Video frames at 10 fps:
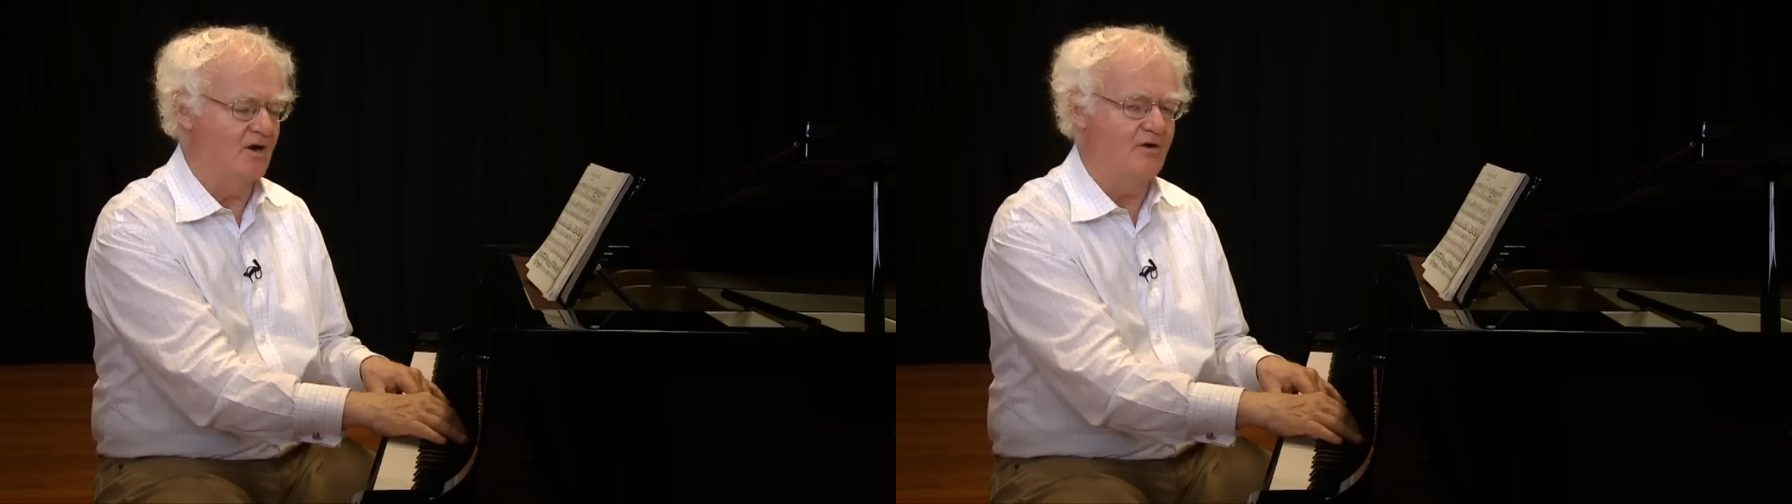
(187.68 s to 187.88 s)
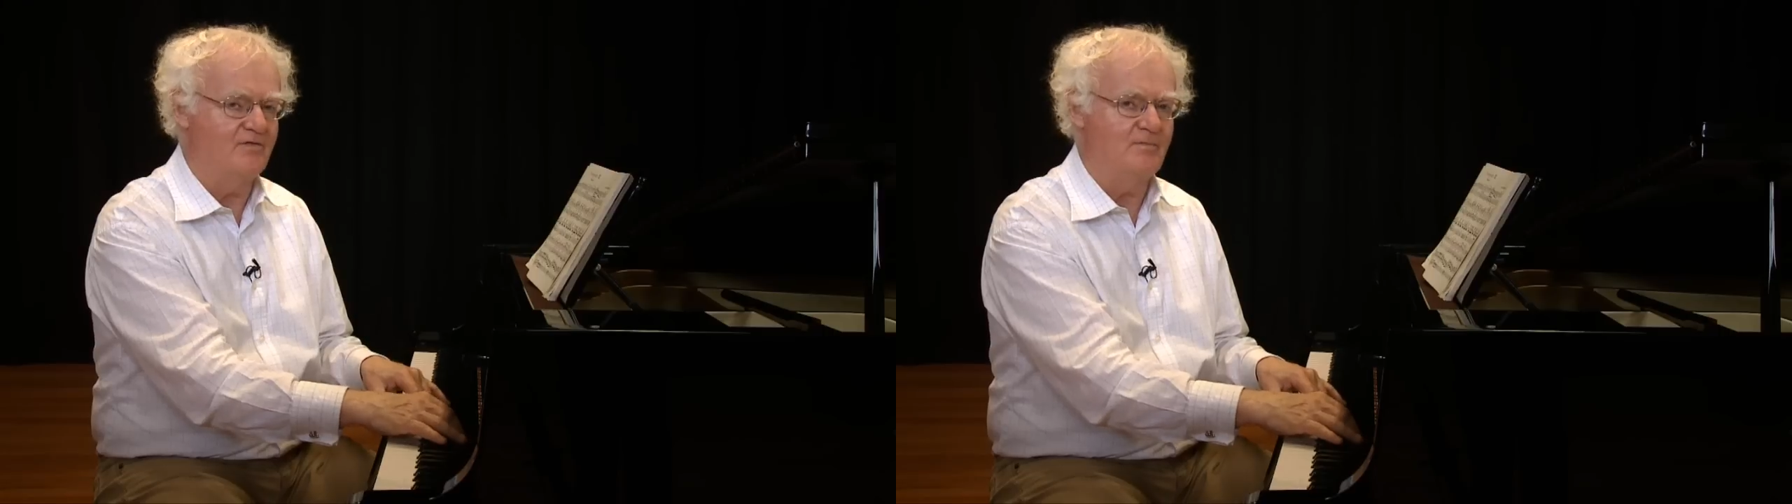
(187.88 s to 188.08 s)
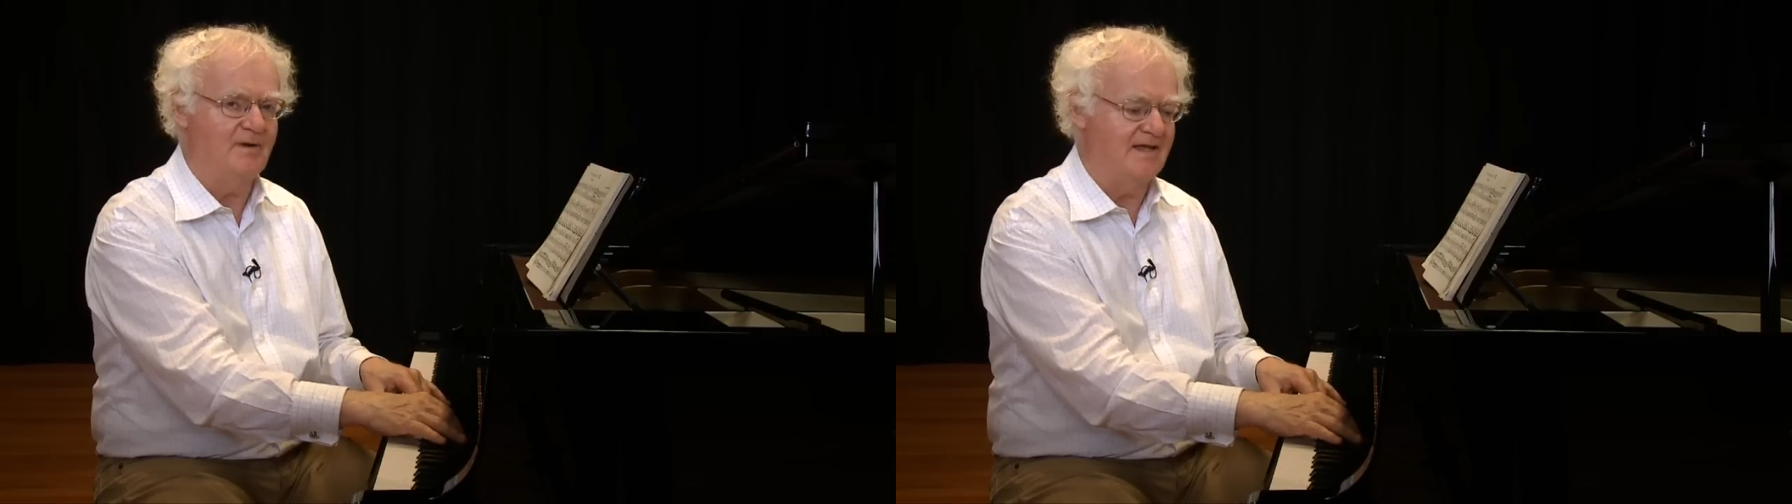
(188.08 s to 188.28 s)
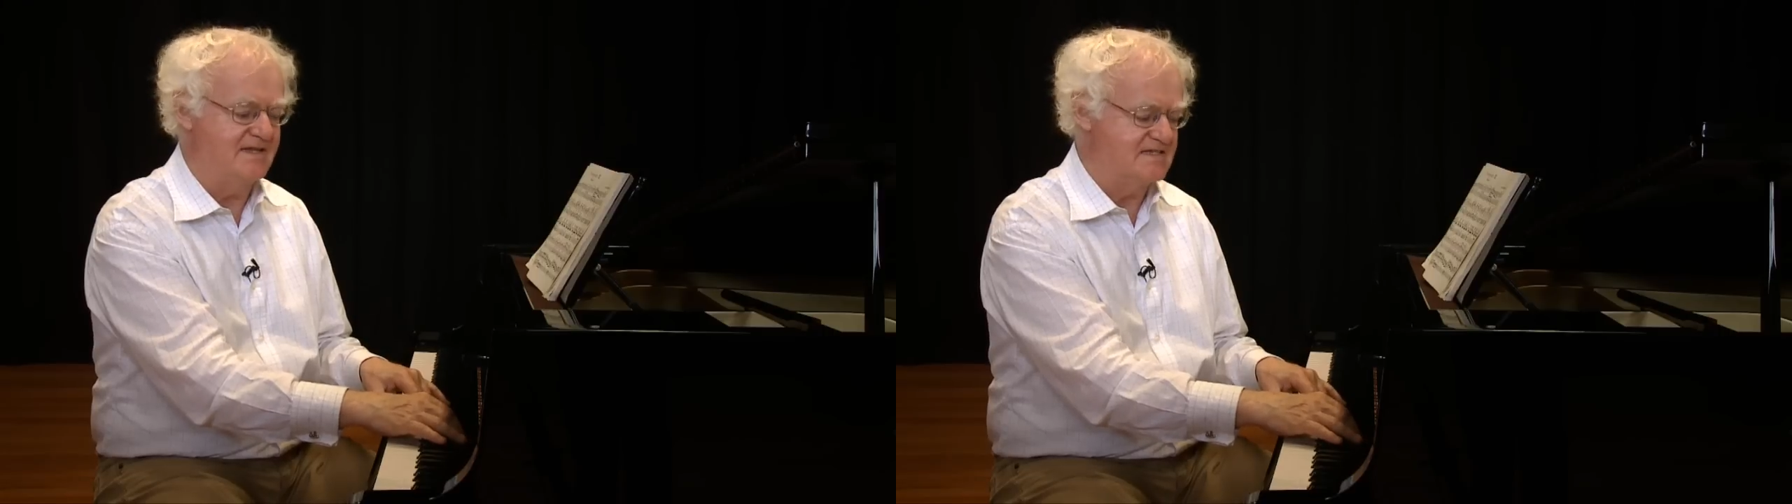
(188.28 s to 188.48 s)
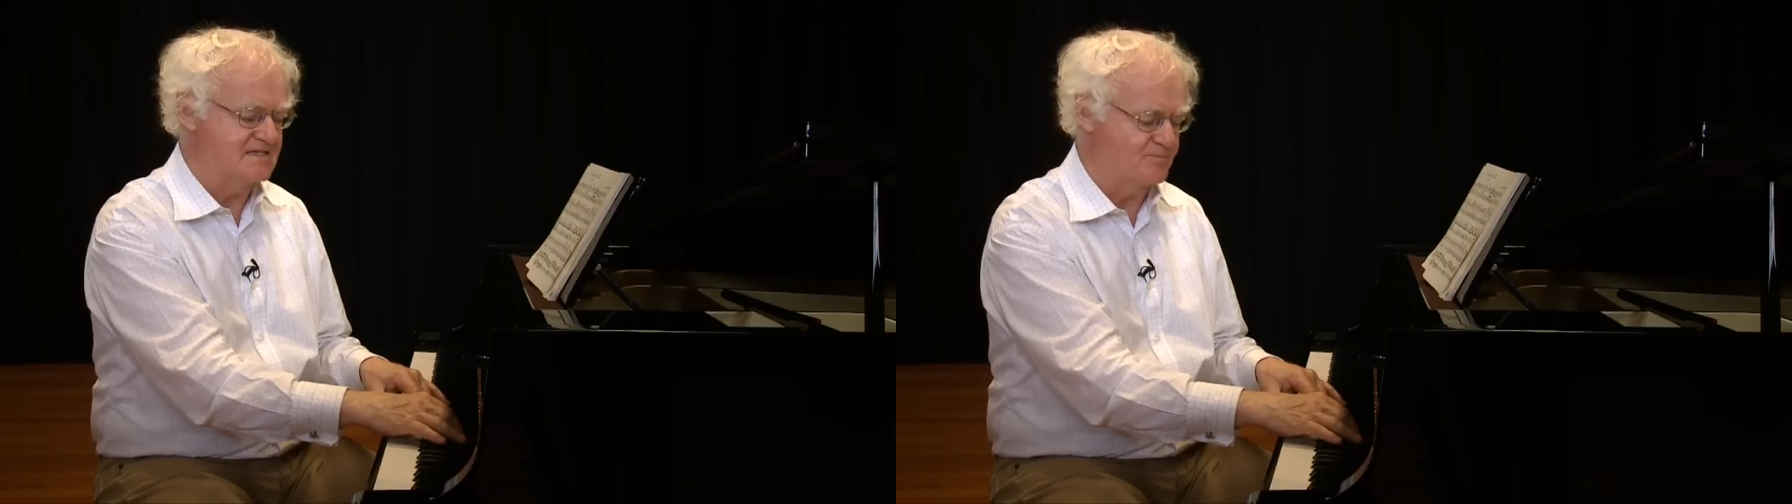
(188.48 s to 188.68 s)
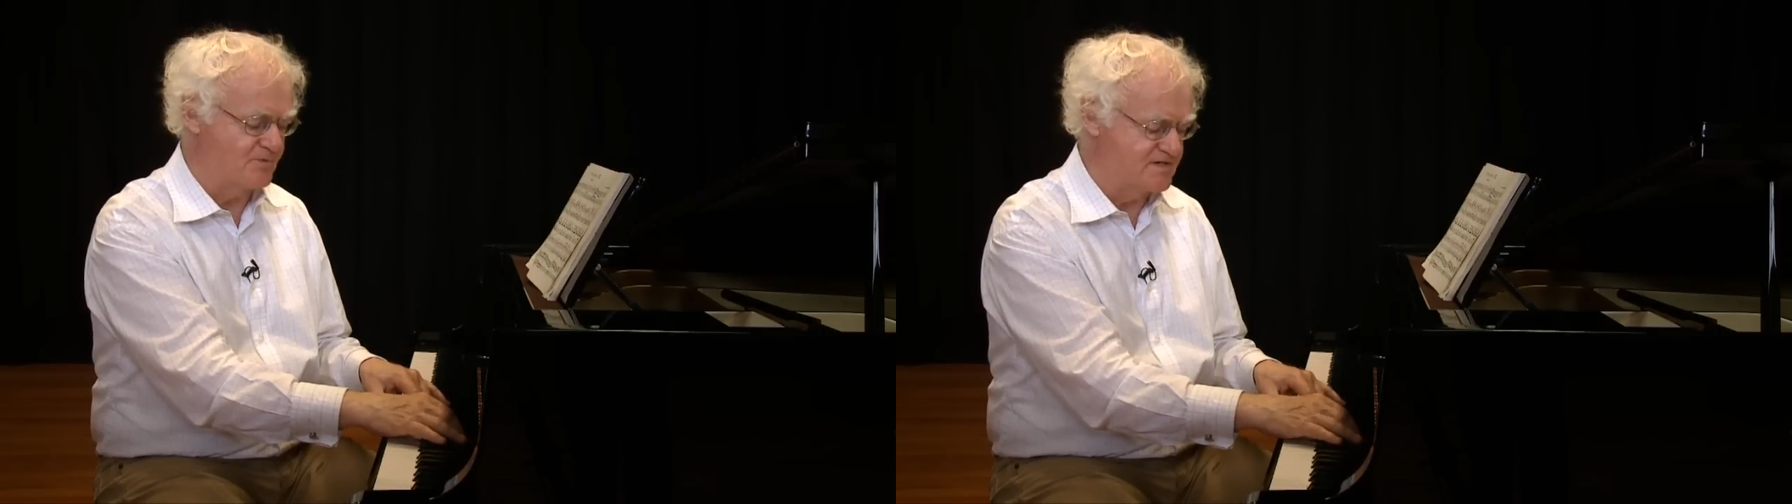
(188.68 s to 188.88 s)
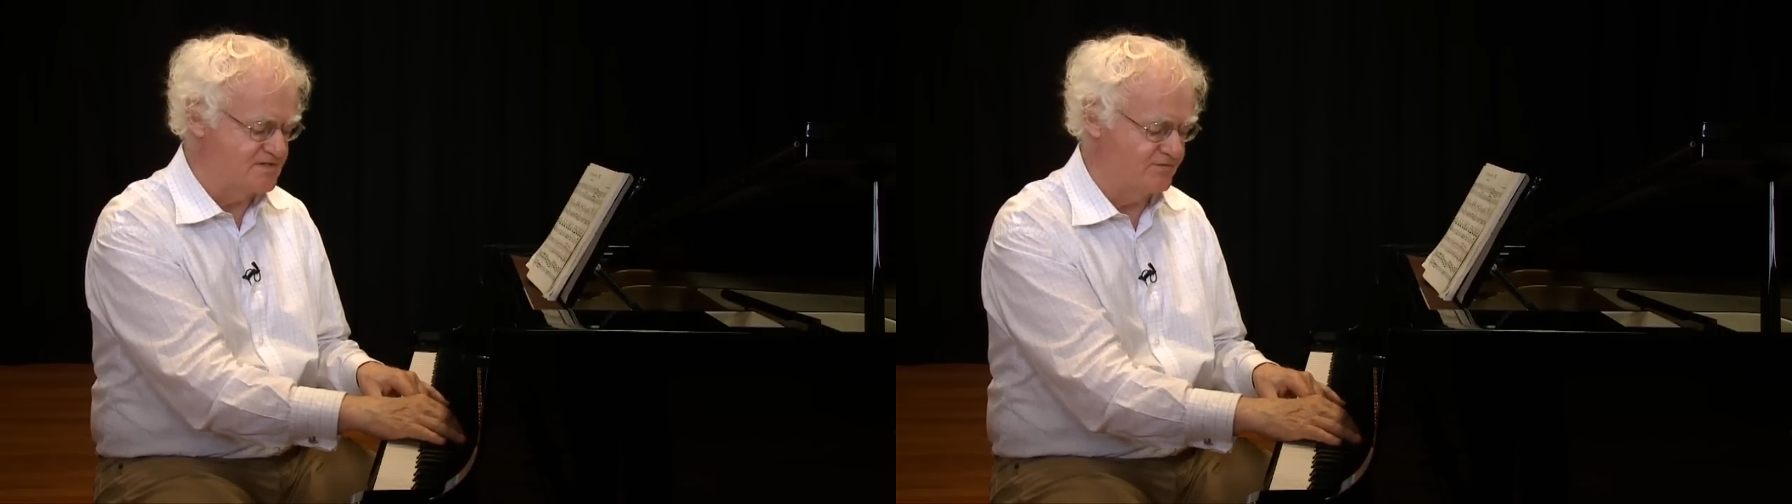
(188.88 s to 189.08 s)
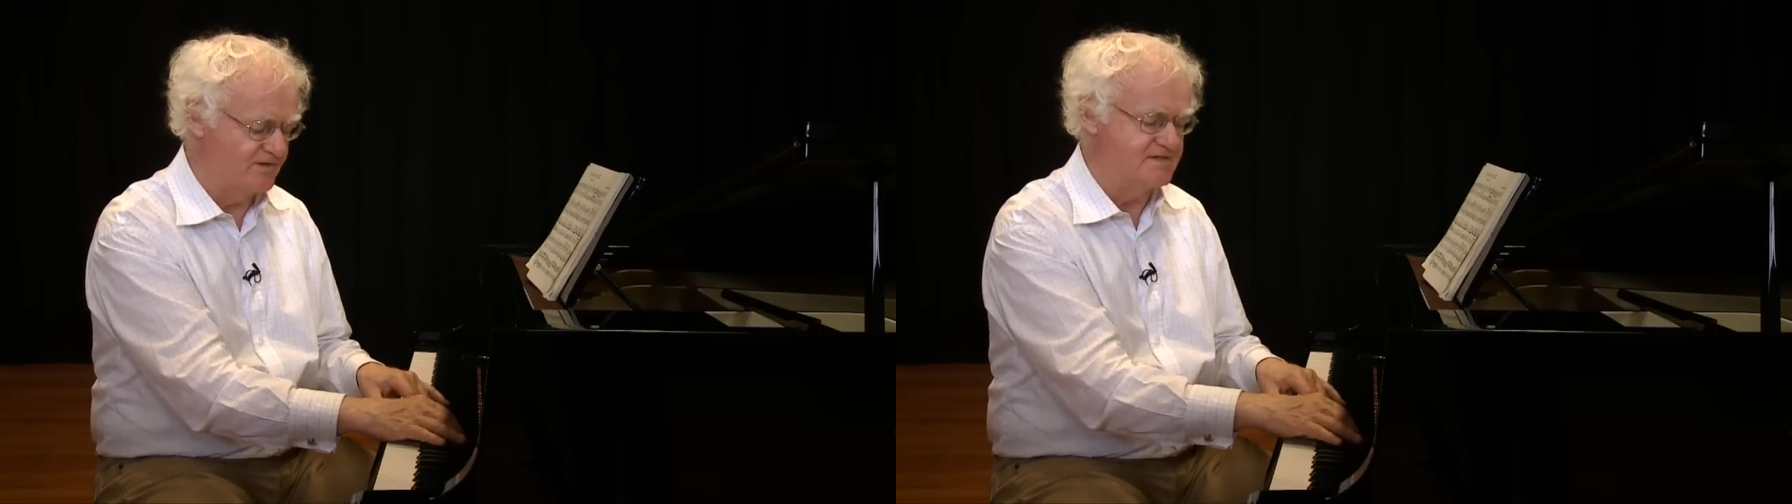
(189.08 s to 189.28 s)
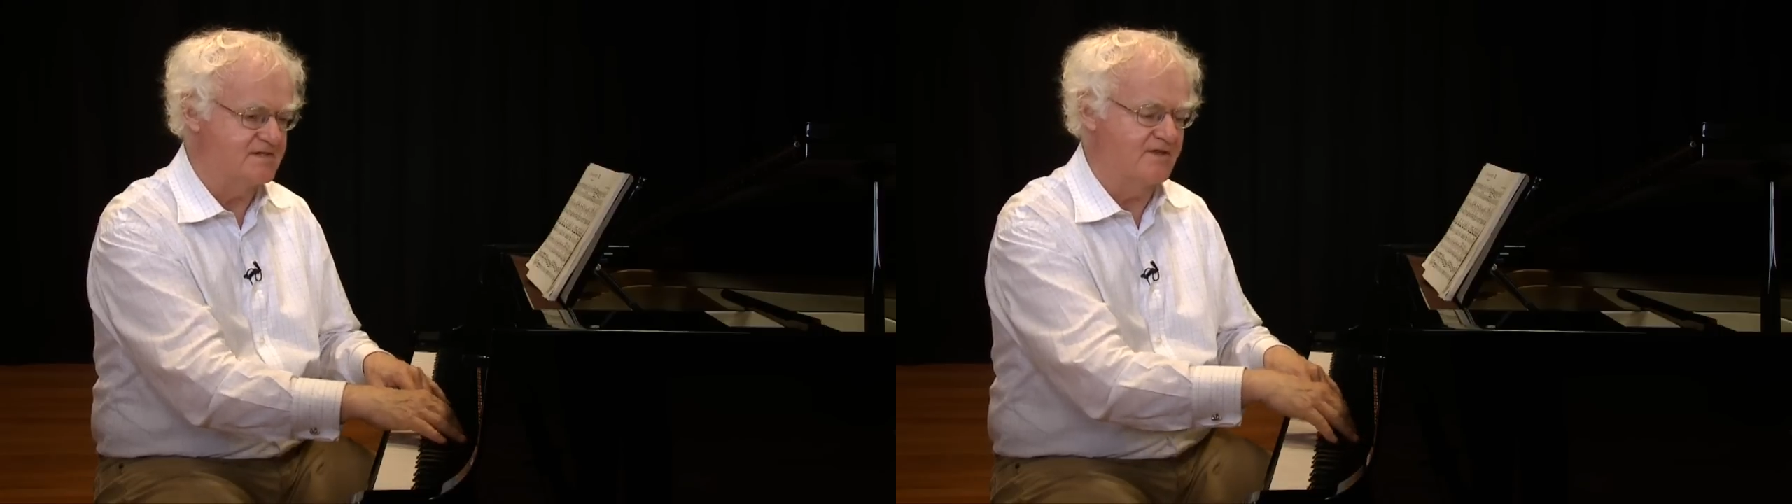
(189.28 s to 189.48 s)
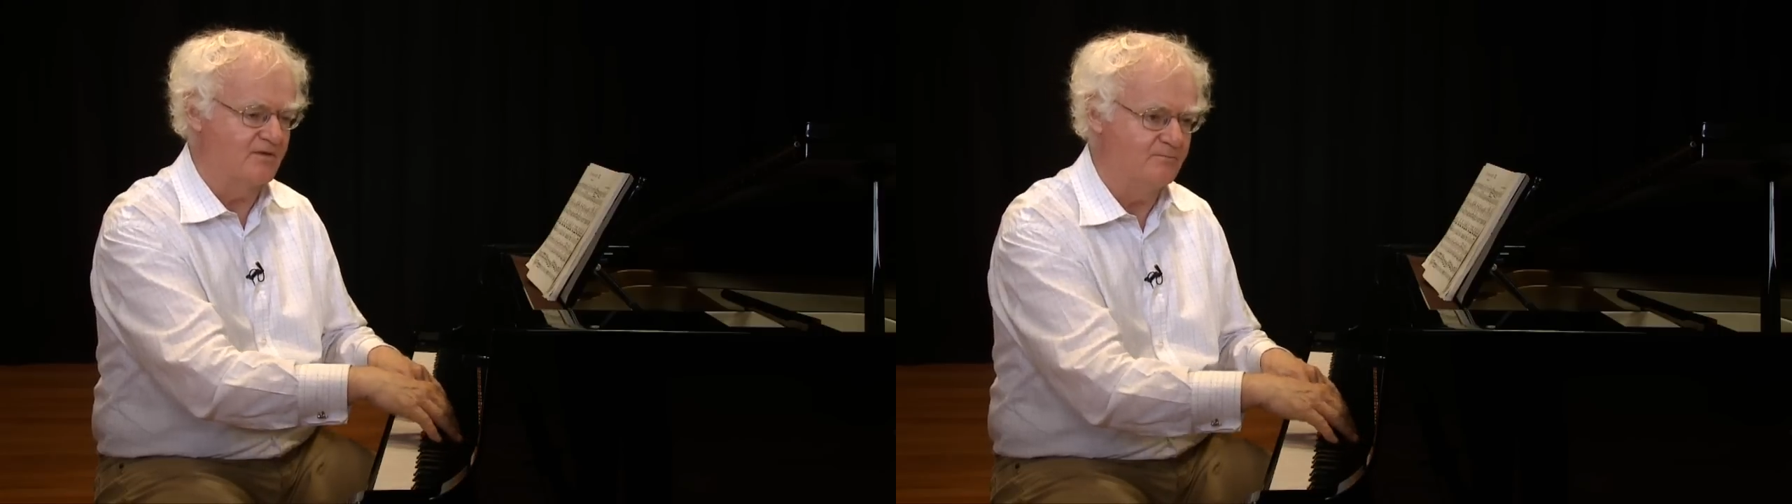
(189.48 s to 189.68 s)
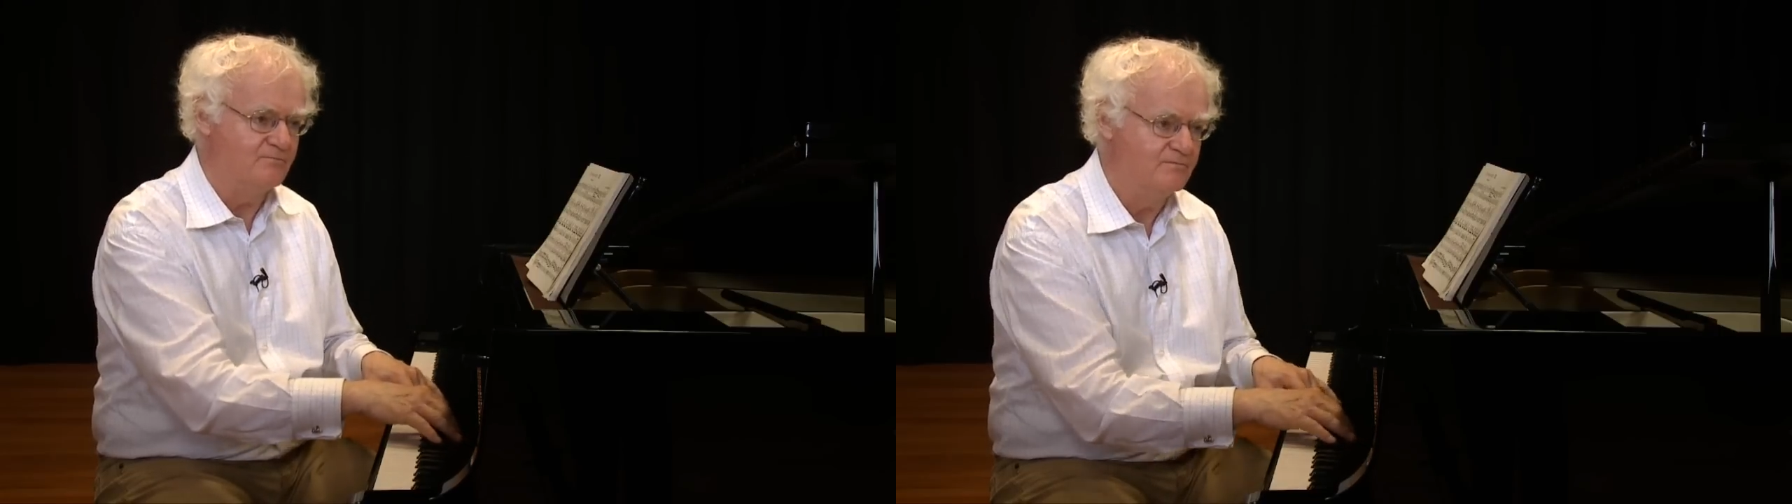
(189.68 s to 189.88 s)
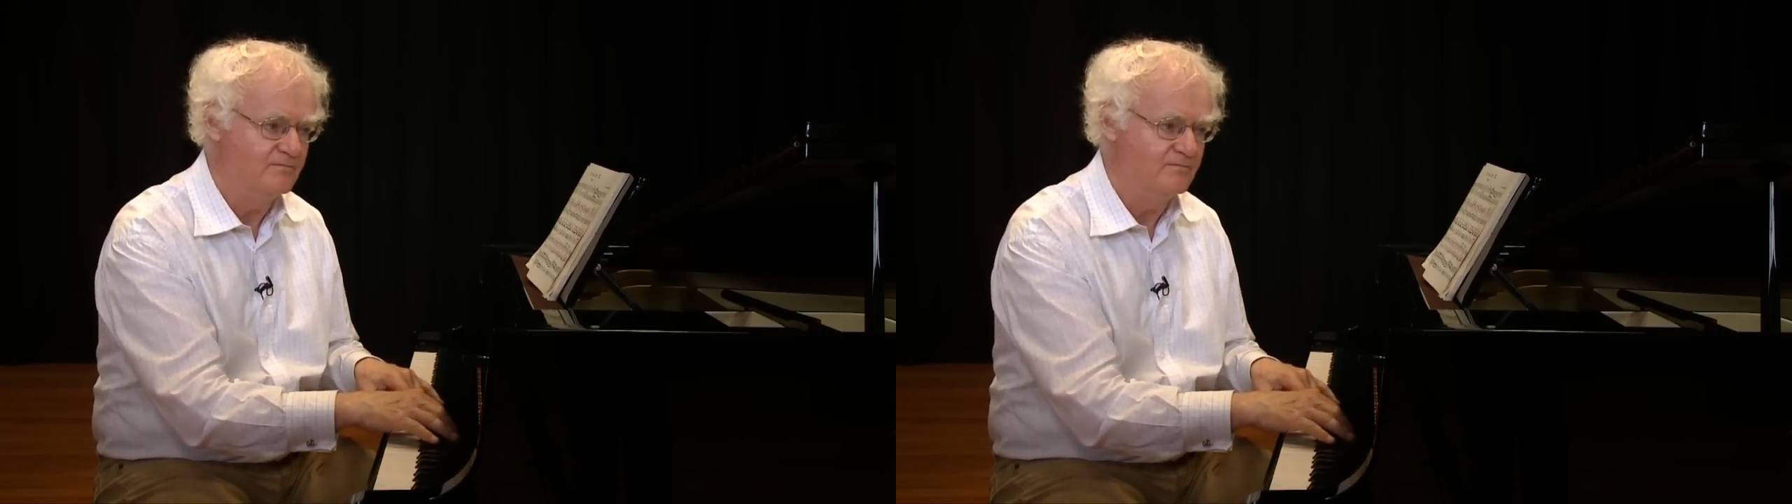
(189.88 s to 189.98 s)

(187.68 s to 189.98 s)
are often played expressively, so they're...